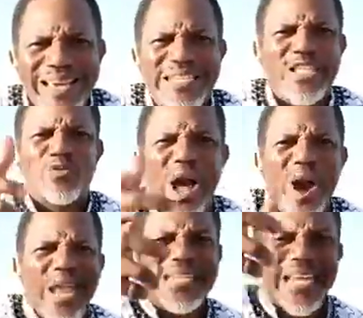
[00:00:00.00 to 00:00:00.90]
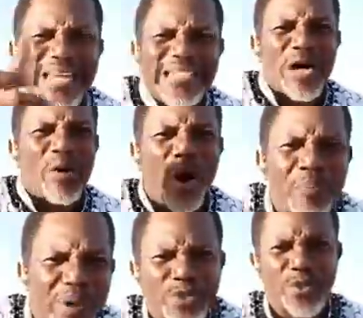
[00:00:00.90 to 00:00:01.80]
It is violence against our
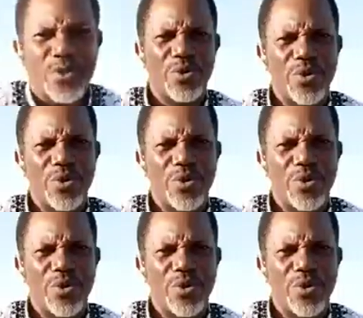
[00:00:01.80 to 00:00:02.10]
oppressor.